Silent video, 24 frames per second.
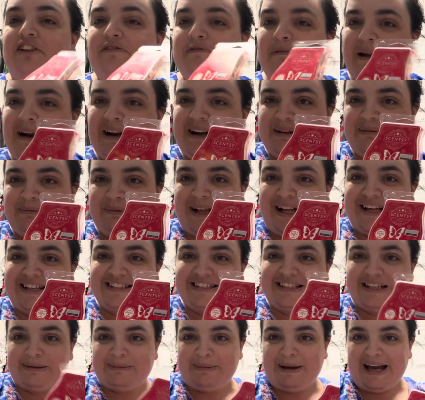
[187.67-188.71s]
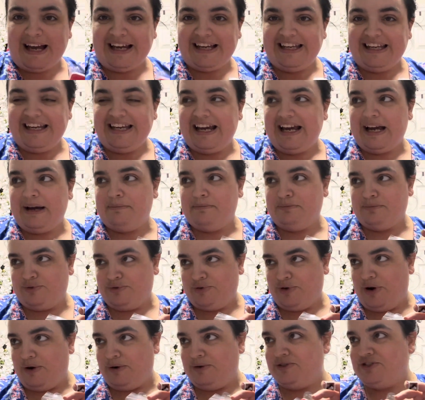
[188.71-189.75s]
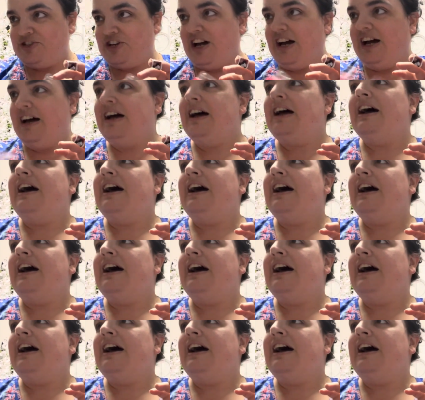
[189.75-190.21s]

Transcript: have been in a plastic baggie. Ambrosia.